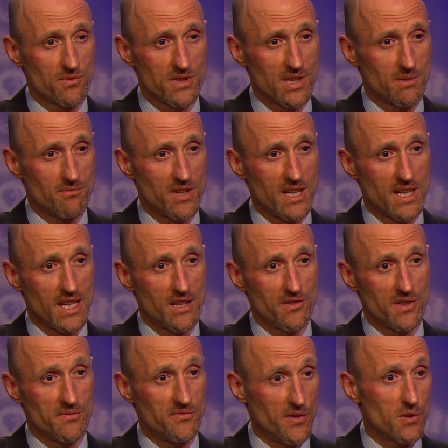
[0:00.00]
with them right now
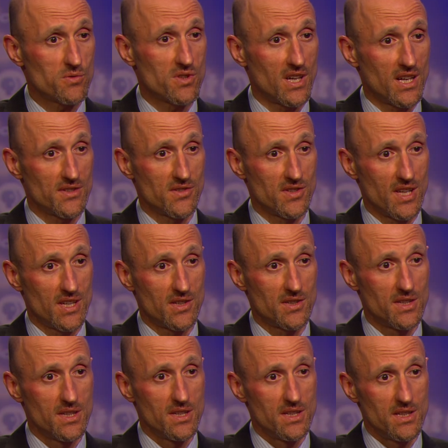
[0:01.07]
in a photon center
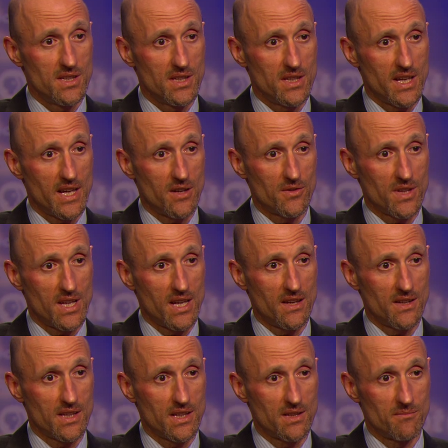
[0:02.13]
in Howard
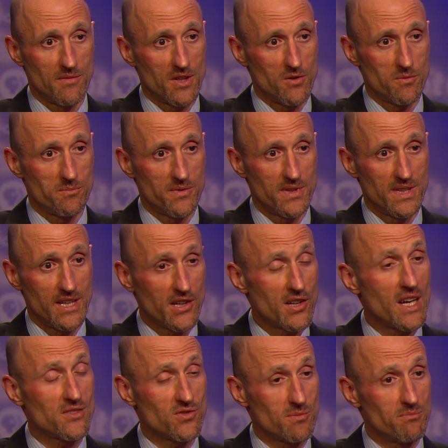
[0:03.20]
County, and I'm hoping they're
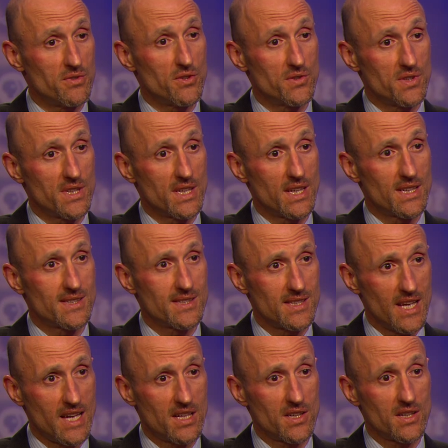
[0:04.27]
actually building a
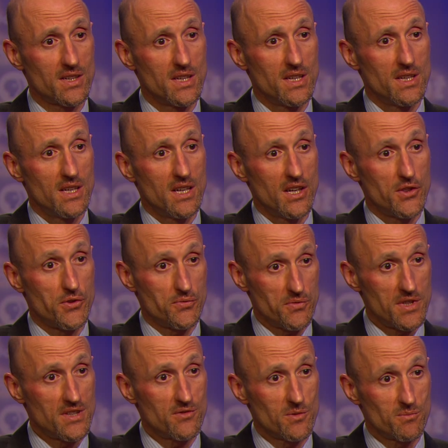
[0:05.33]
center, a
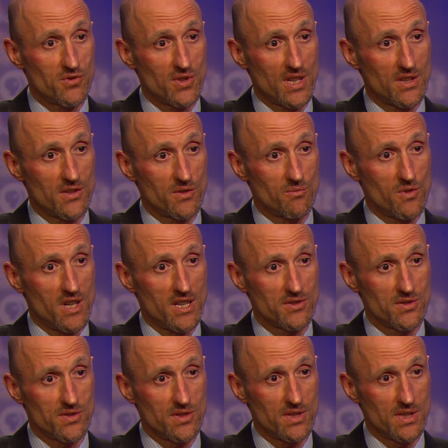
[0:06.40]
three-room center in
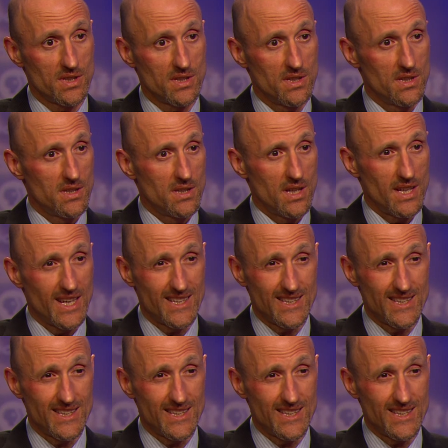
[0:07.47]
Washington, and